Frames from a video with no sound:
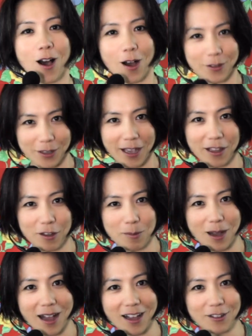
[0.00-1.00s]
On the Hello
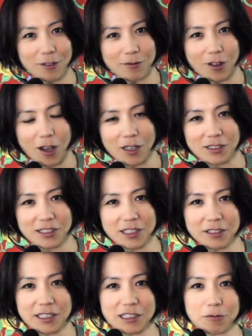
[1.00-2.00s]
Mahalo vlog
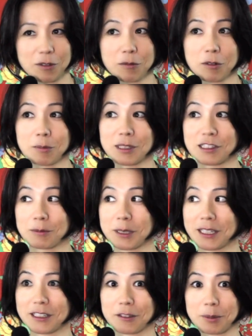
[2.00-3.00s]
series, we will be
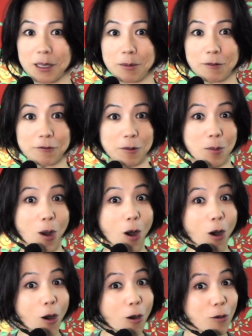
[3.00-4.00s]
speaking to people from
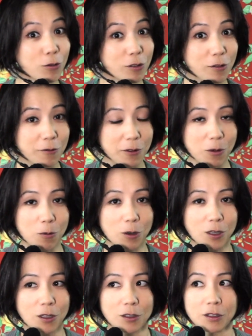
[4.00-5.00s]
all over the
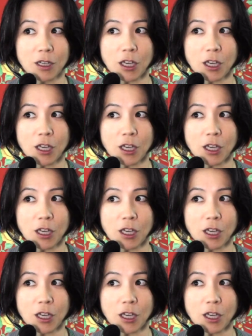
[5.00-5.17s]
world